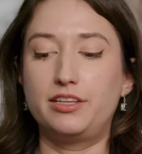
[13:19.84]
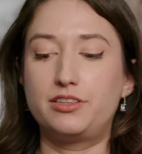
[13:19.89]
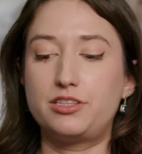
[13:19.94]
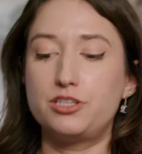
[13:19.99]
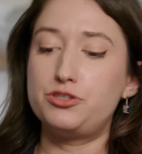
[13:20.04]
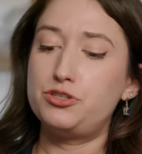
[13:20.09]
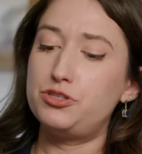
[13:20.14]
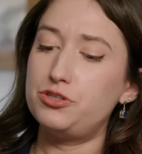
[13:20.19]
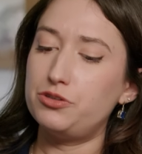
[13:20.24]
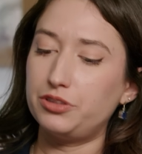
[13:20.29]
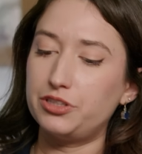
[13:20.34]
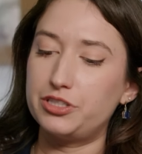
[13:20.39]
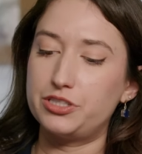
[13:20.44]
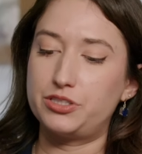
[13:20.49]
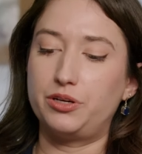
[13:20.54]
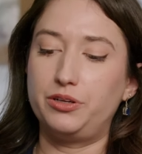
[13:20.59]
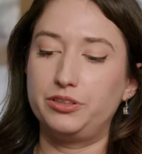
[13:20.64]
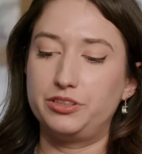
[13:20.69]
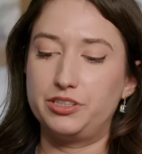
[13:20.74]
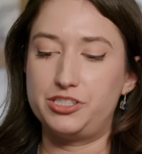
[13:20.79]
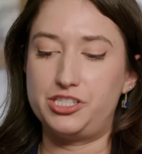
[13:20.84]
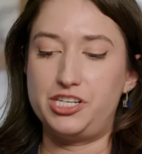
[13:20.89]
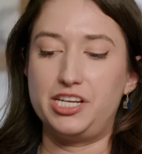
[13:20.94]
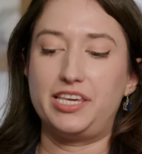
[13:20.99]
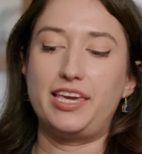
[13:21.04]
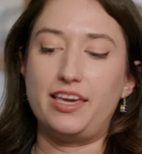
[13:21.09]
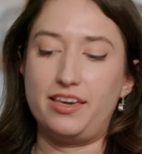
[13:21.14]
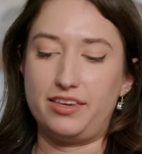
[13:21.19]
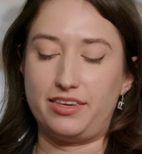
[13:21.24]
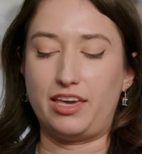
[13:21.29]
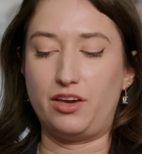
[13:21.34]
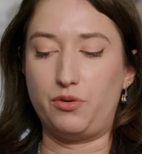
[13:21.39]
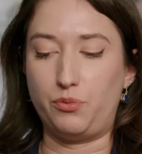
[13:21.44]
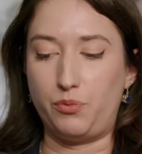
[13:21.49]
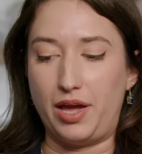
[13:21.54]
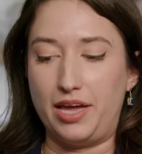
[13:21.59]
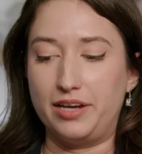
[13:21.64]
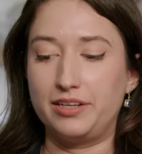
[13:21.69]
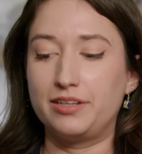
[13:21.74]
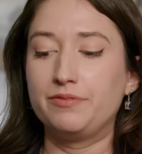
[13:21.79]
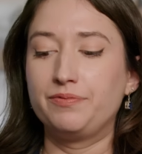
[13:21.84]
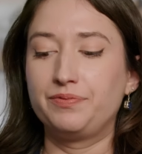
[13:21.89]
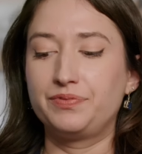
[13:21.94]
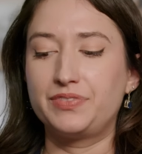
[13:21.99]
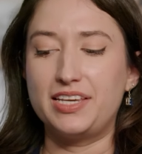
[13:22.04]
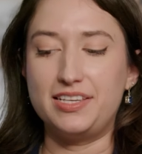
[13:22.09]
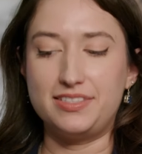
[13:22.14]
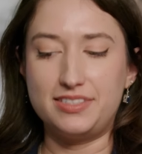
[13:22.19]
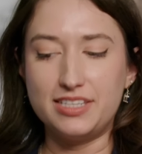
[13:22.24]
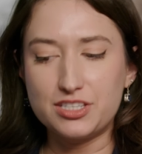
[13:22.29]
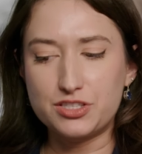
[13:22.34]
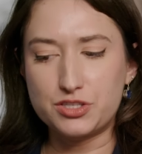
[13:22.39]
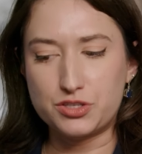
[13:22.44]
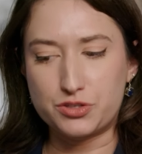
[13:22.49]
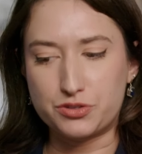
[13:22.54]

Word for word: that the jeweler told her she can't get wet. Is this